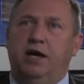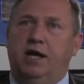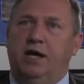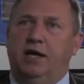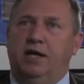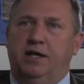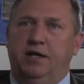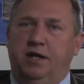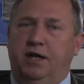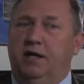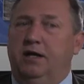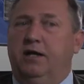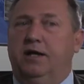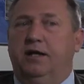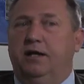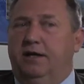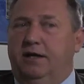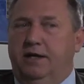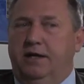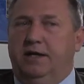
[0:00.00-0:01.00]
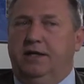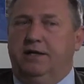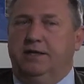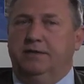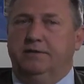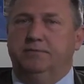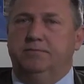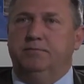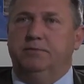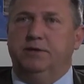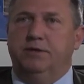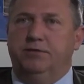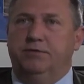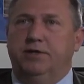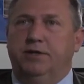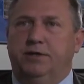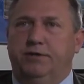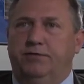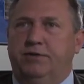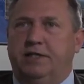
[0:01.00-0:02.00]
and
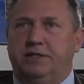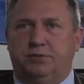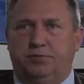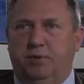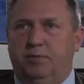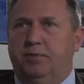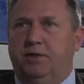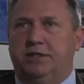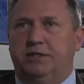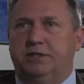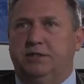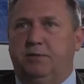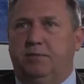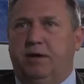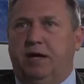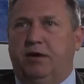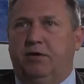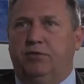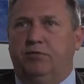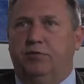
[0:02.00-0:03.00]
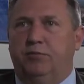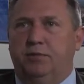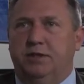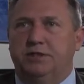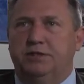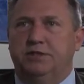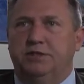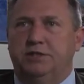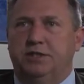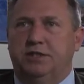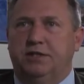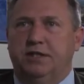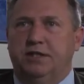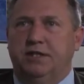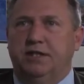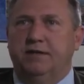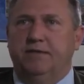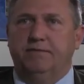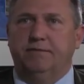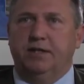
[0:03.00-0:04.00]
that's what makes it a powerful message. I
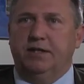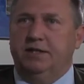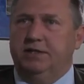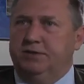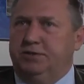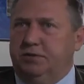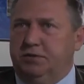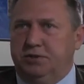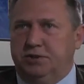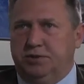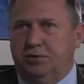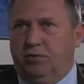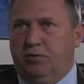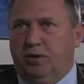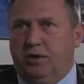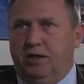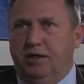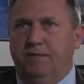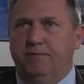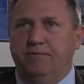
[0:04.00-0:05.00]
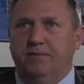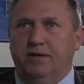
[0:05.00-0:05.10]
think it's our story.